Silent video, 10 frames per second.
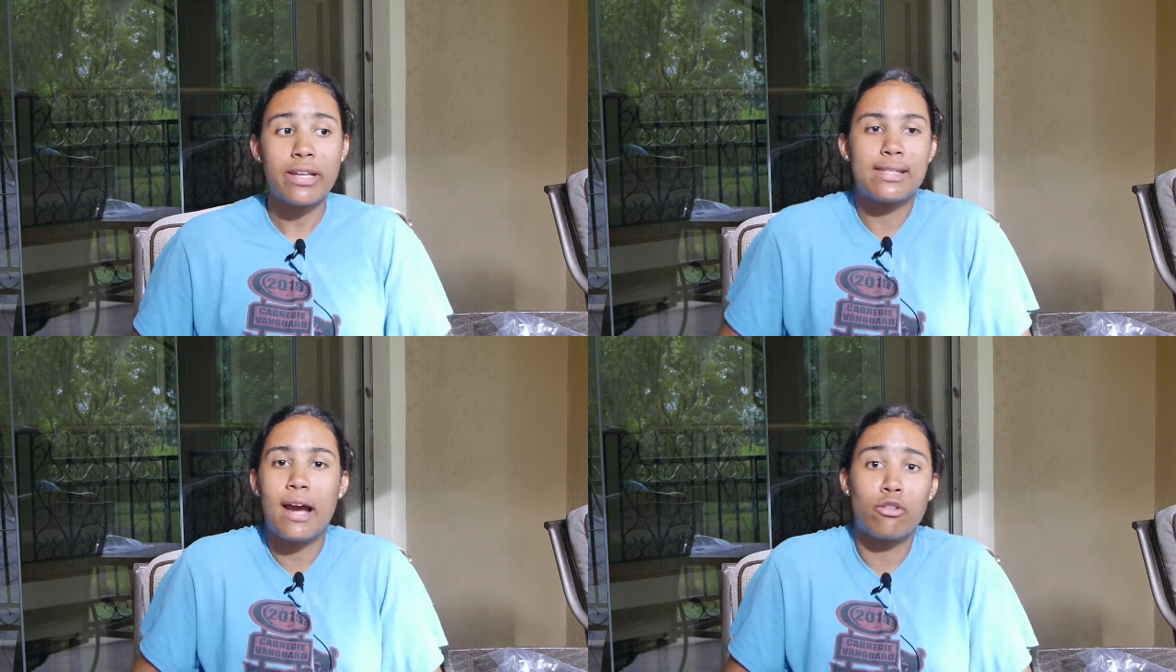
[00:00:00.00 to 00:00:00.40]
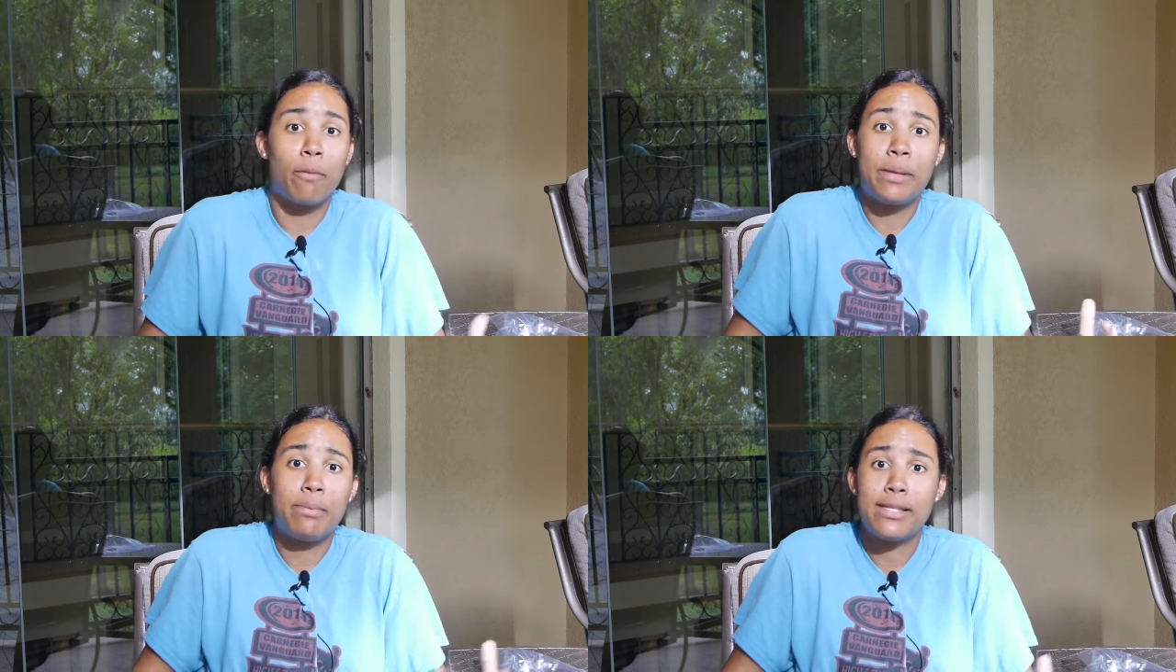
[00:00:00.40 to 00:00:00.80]
It's either a
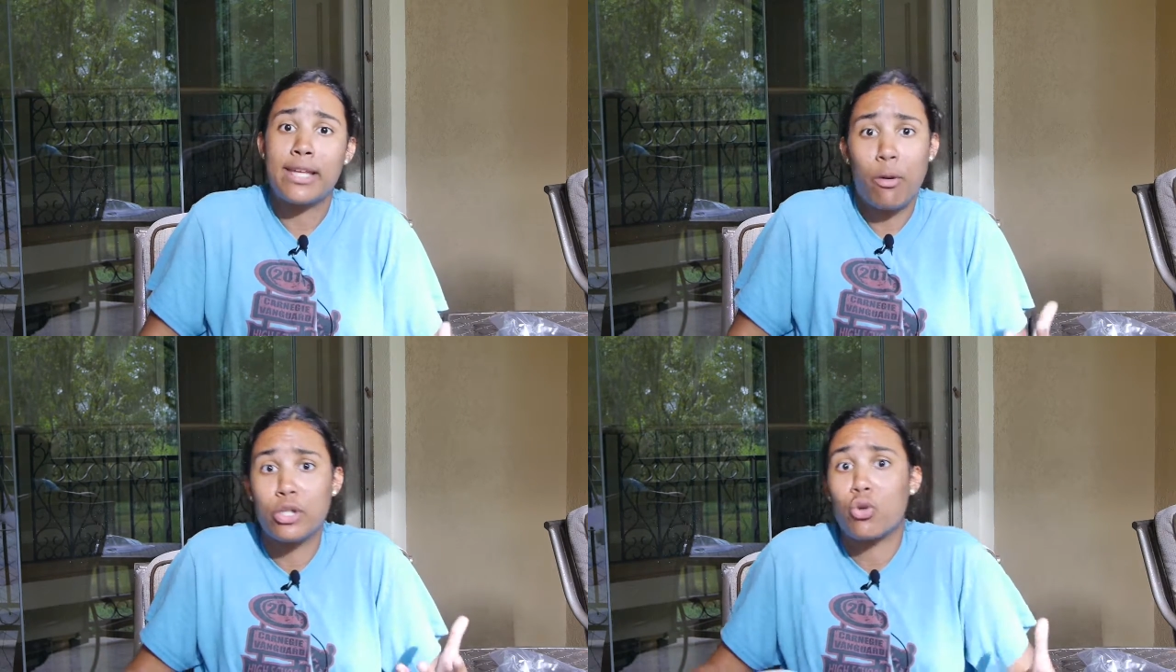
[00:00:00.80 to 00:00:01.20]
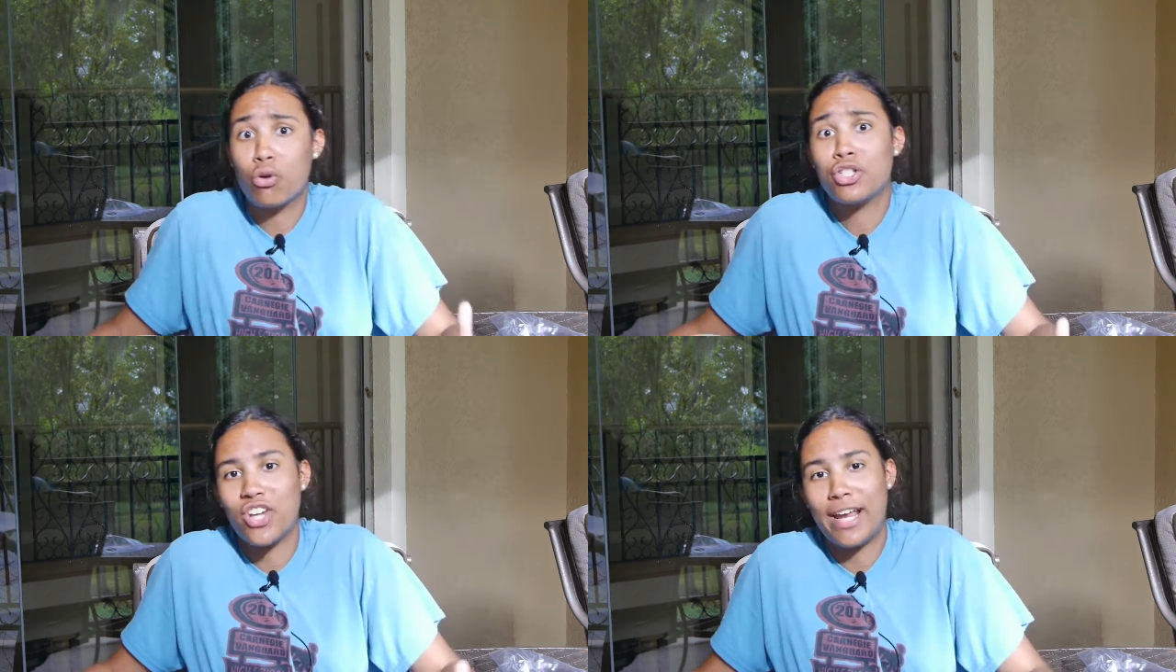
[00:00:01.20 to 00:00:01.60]
PB sandwich
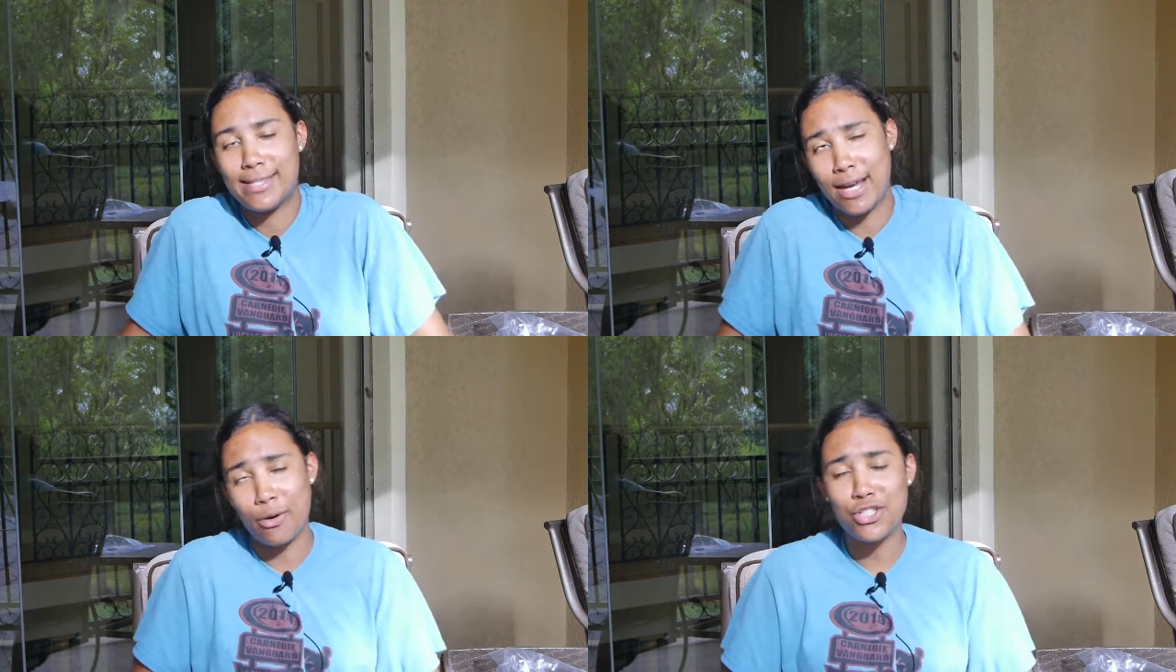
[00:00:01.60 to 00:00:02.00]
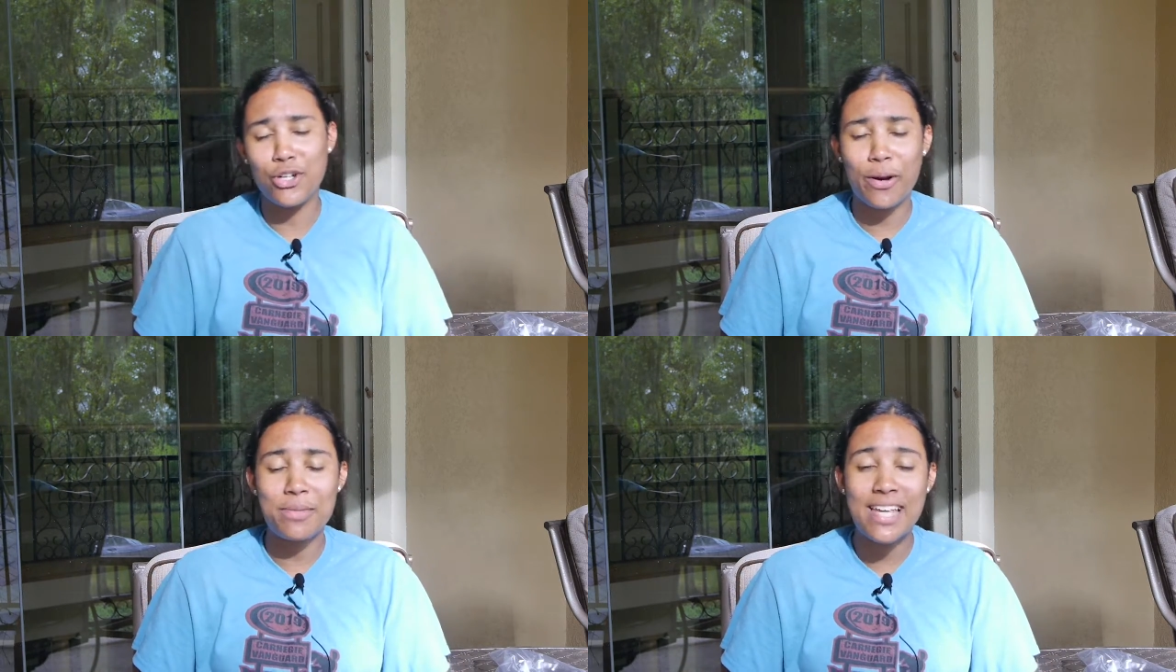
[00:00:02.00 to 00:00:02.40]
or a J sandwich, you
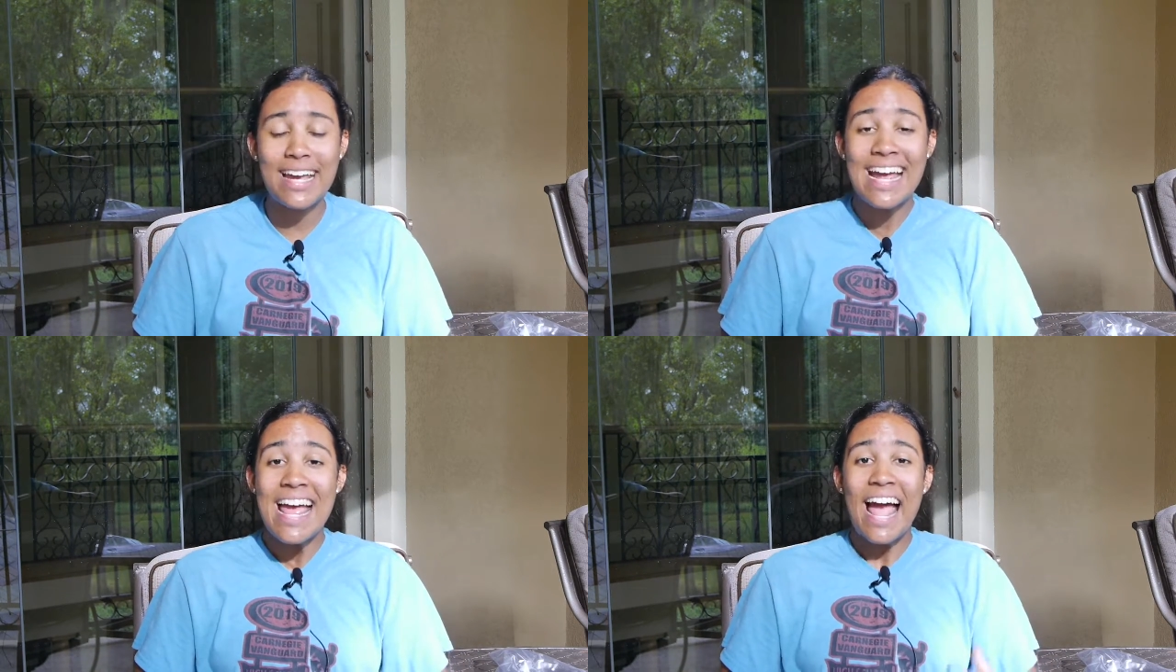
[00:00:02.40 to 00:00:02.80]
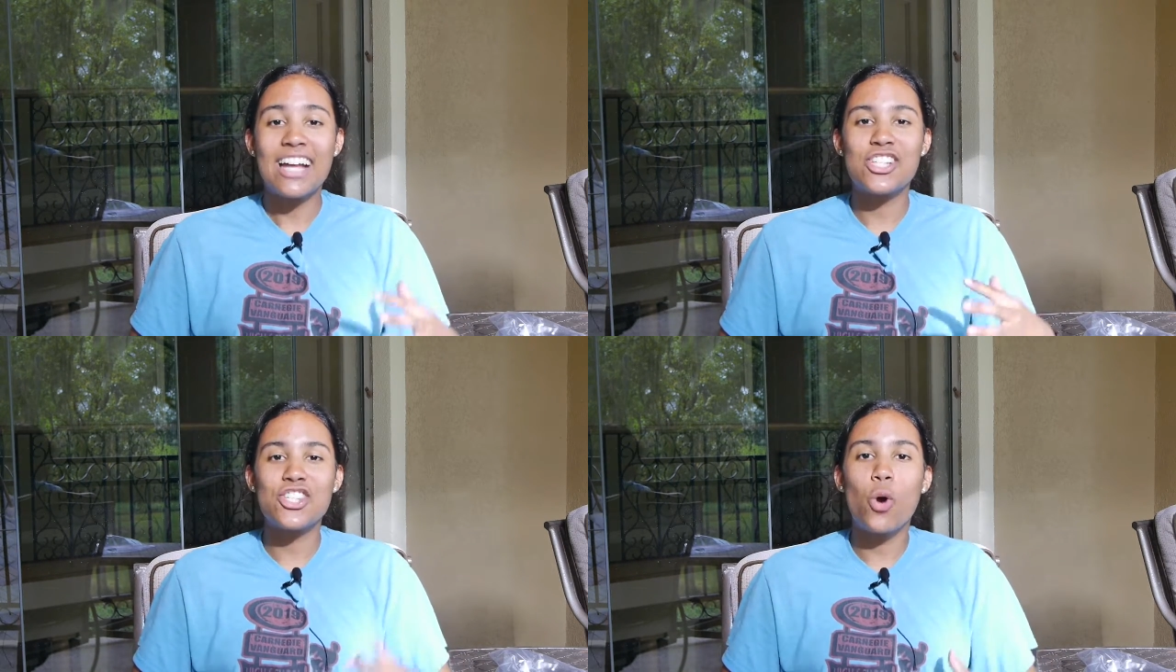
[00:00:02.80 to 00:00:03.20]
know what I'm saying?
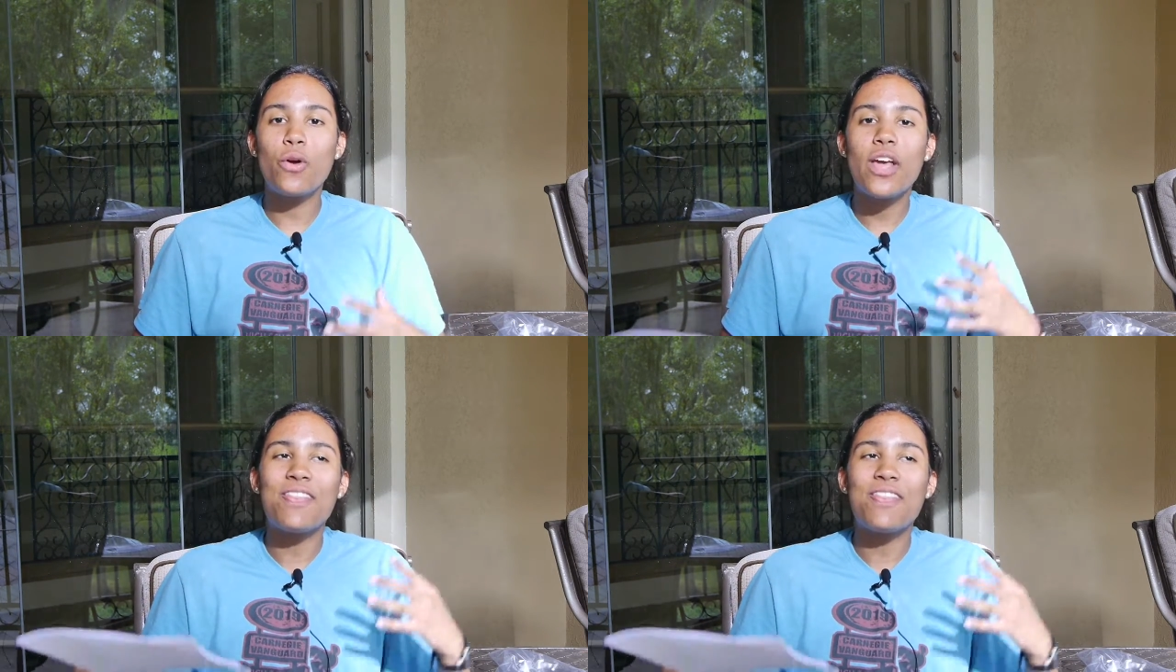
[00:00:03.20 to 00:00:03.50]
And so